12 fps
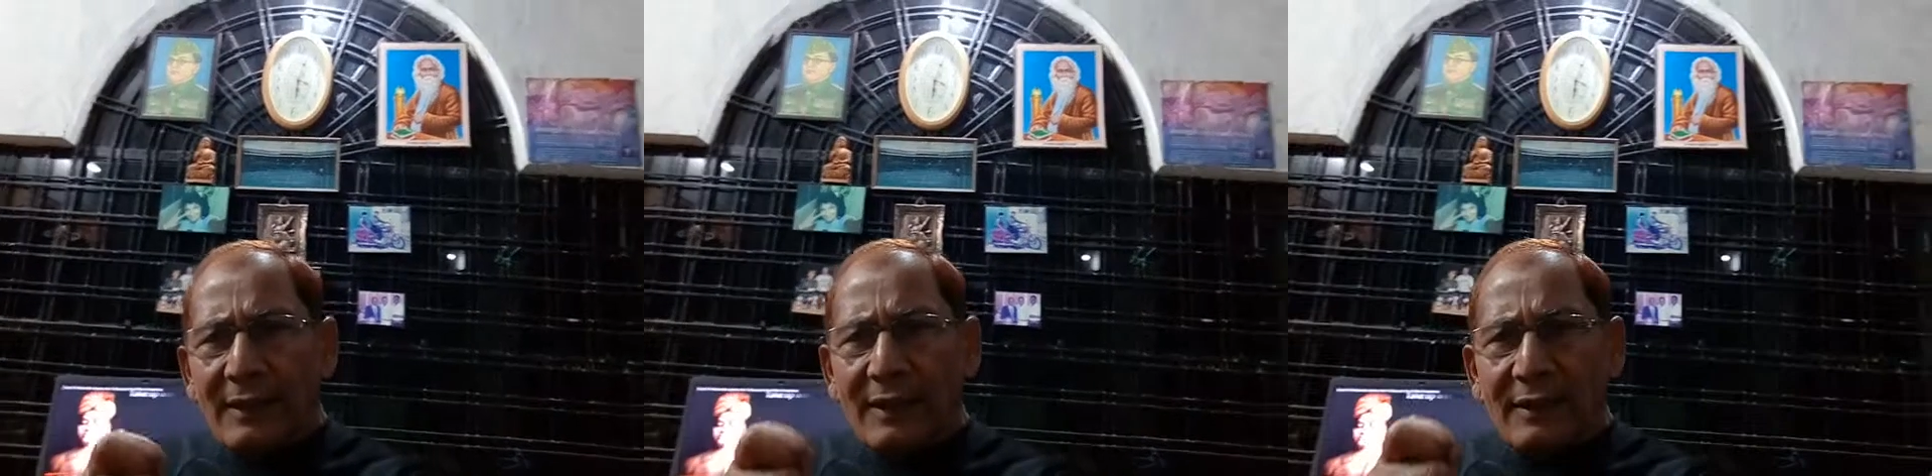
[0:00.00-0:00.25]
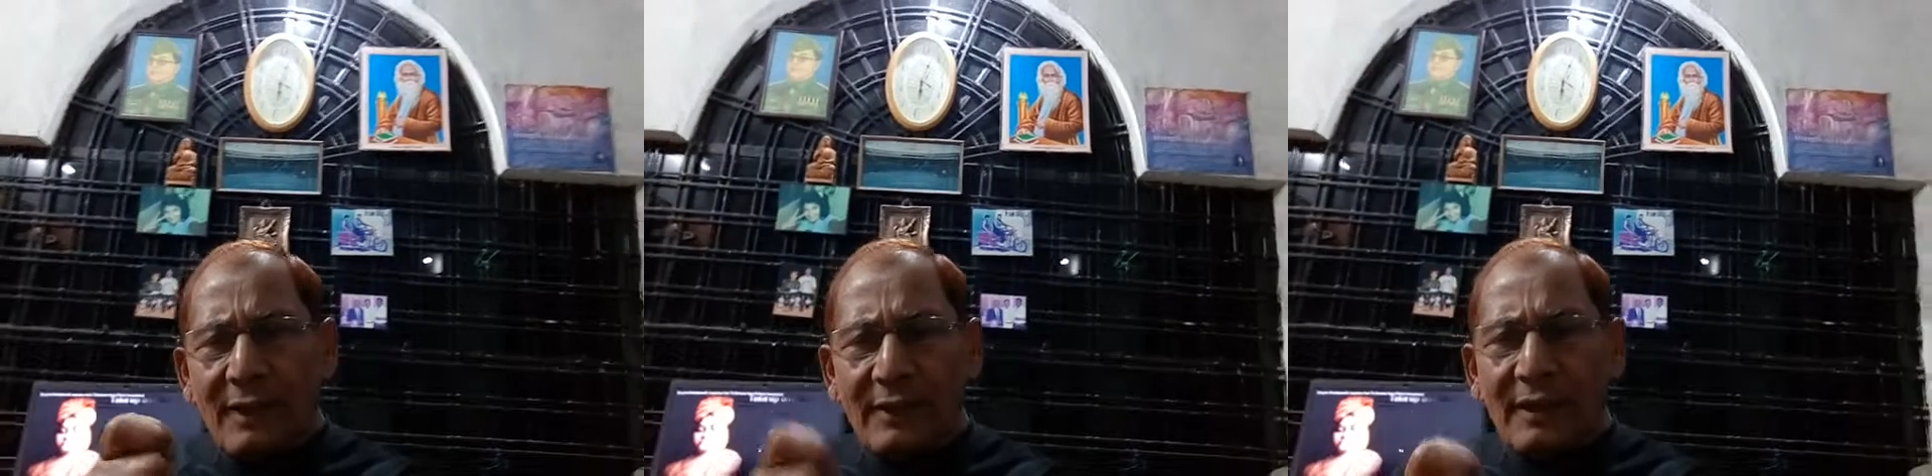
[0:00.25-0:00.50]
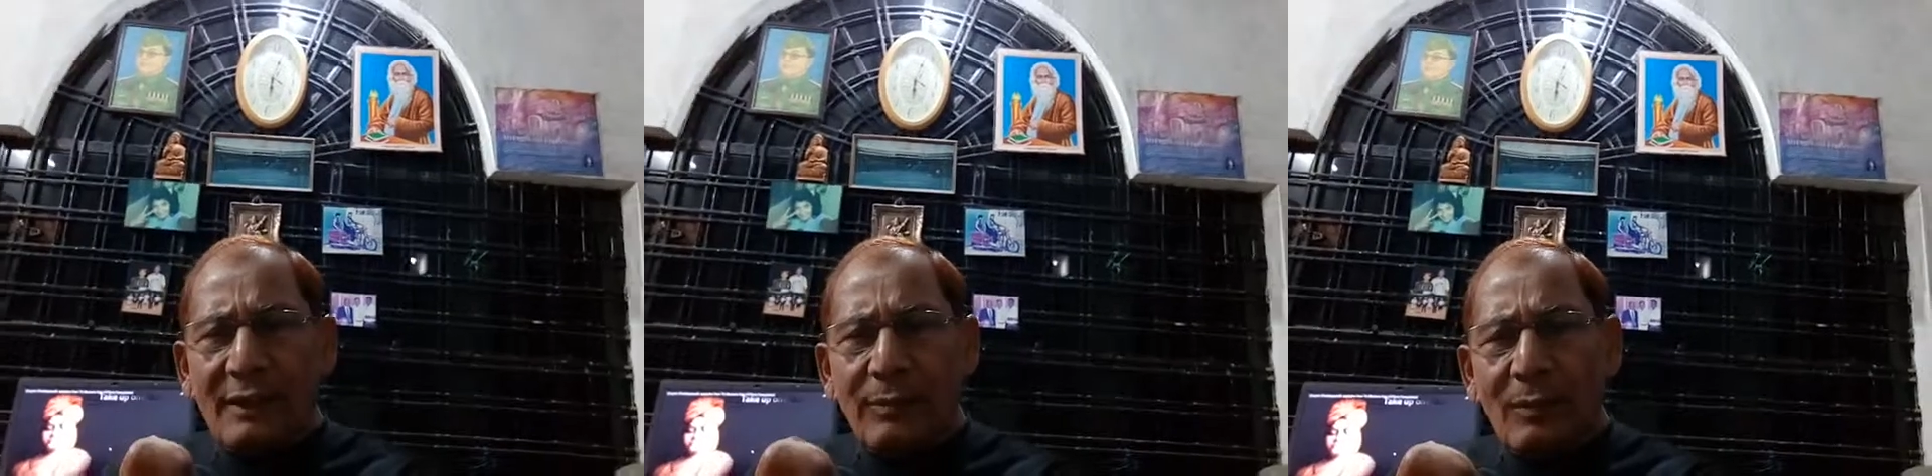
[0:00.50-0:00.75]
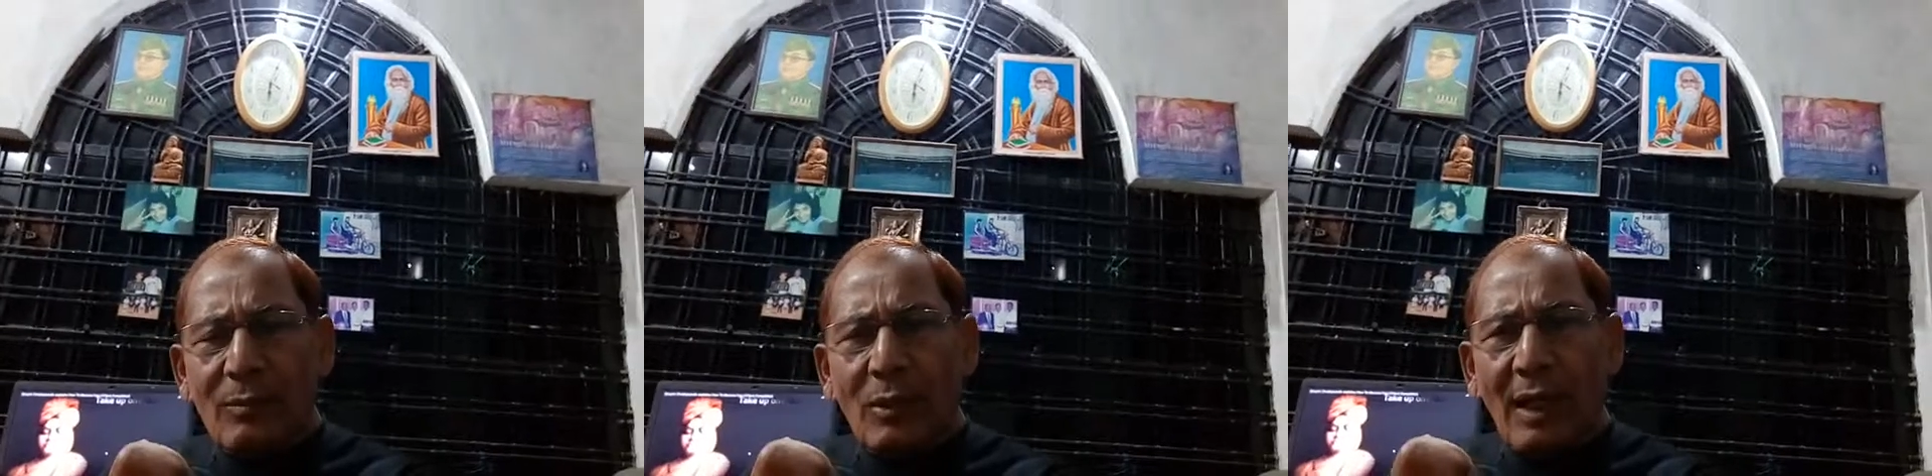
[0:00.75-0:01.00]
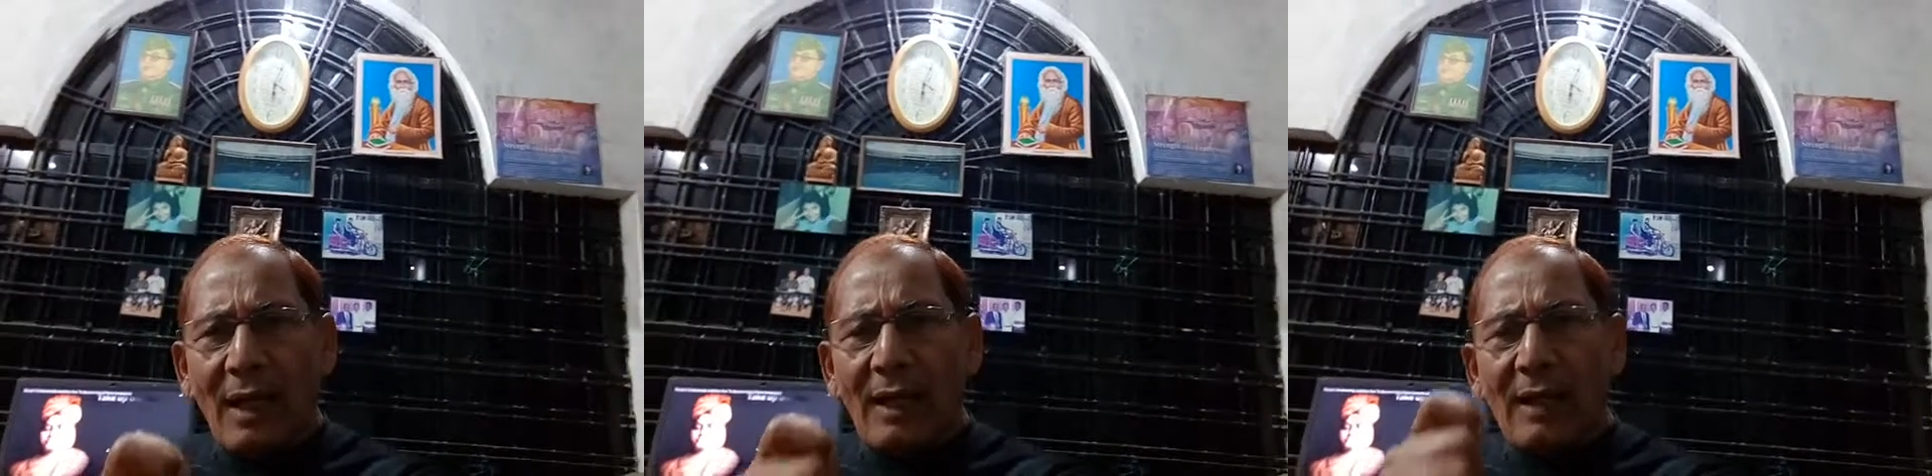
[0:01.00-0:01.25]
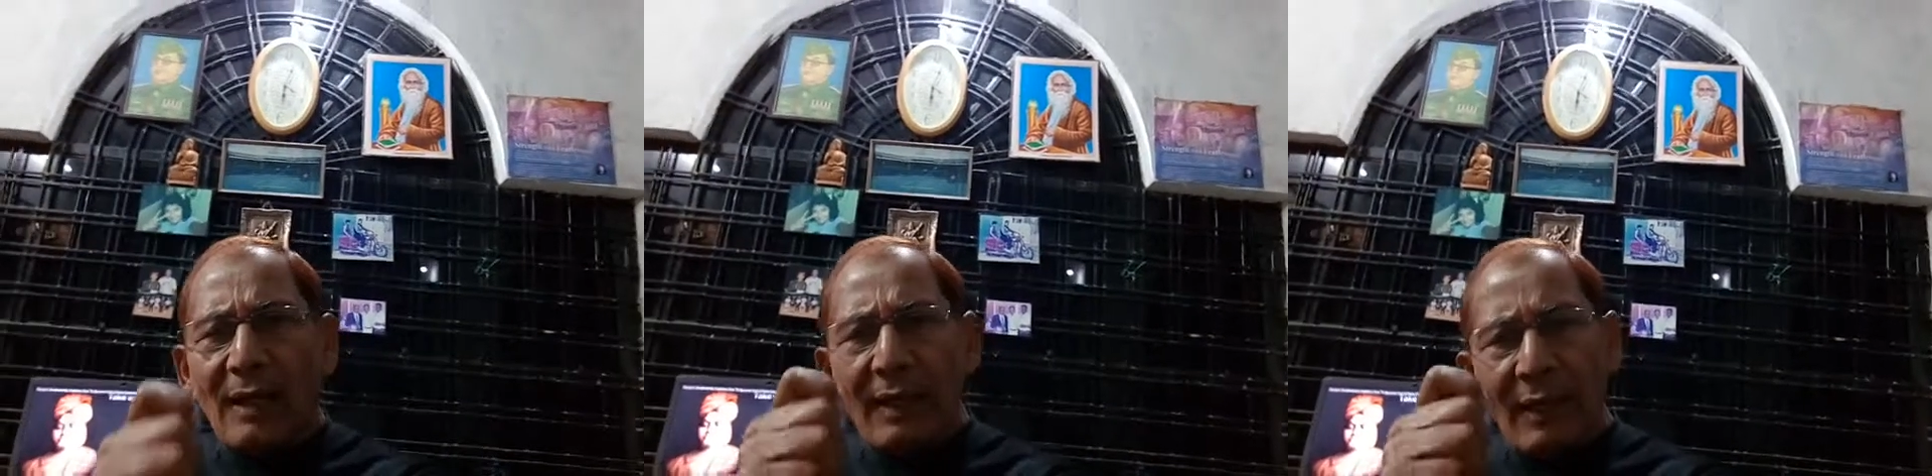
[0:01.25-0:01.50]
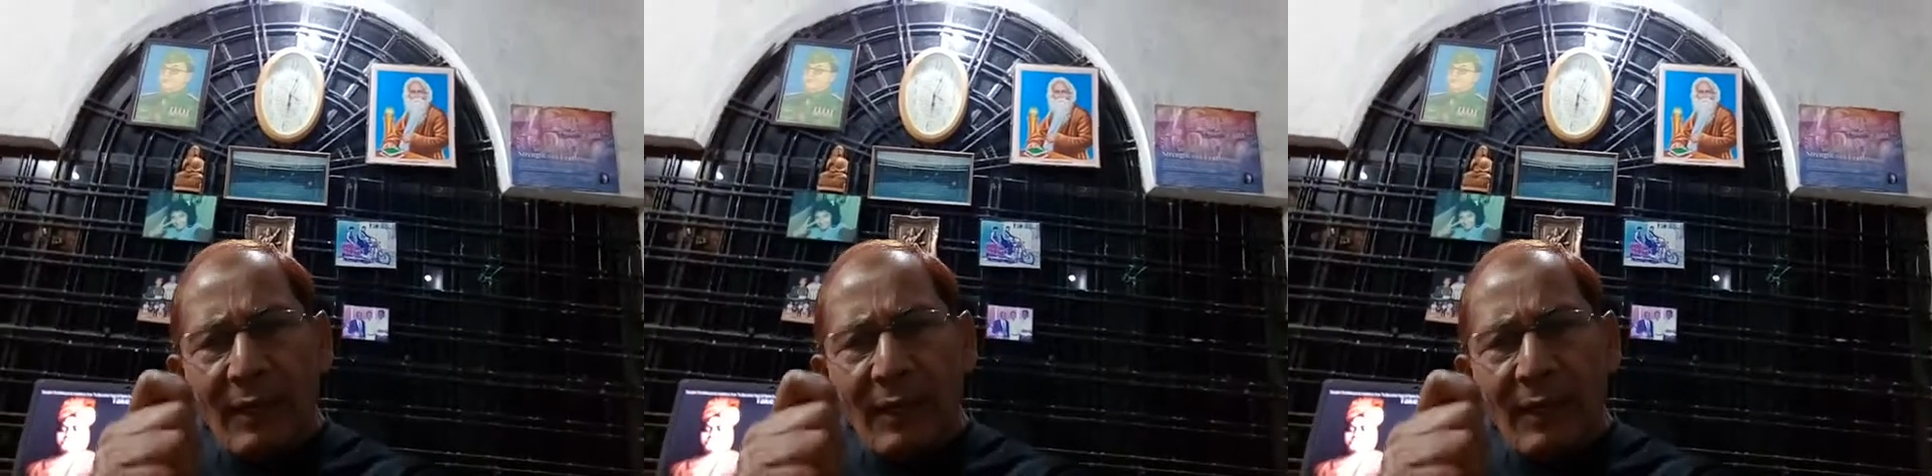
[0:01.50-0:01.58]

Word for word: this success formula,